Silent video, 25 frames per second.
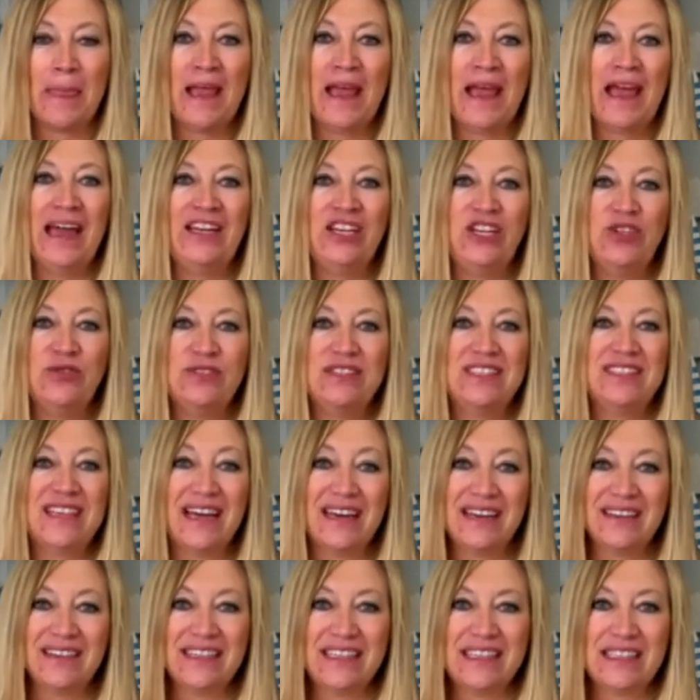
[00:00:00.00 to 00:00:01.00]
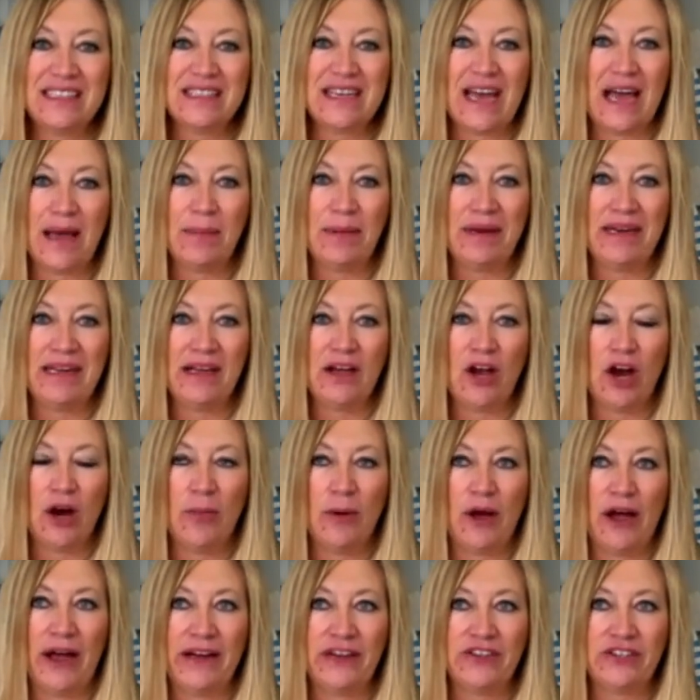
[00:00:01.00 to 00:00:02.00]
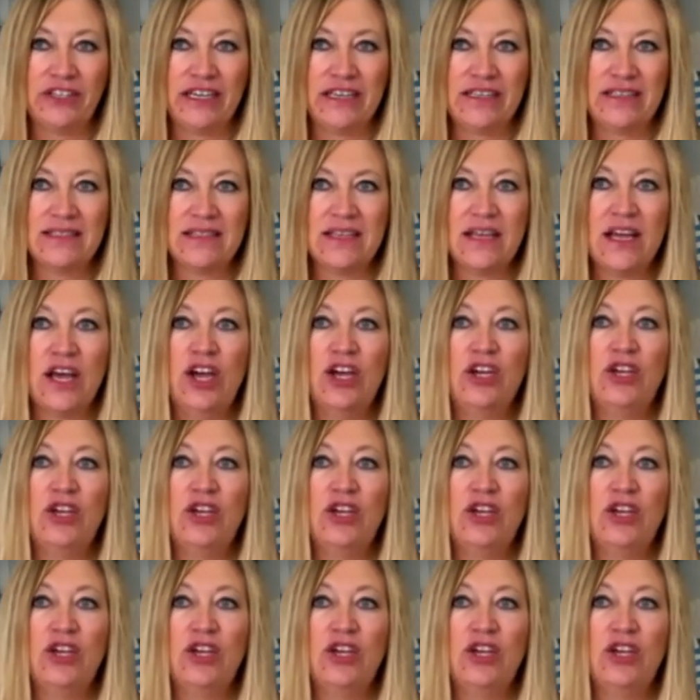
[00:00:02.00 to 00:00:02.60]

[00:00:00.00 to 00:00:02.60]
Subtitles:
and you suddenly stop eating carbohydrates,